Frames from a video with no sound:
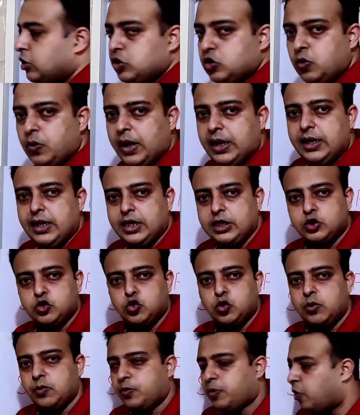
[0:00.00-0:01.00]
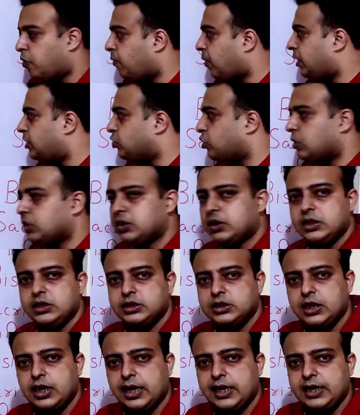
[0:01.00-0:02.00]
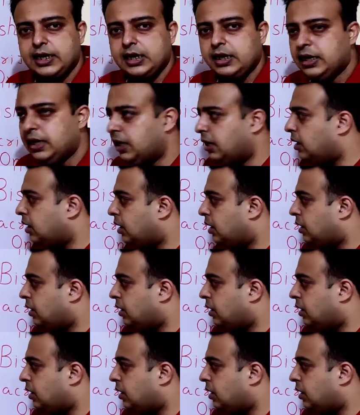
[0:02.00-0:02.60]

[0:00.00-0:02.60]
So white has to improvise on this slightly.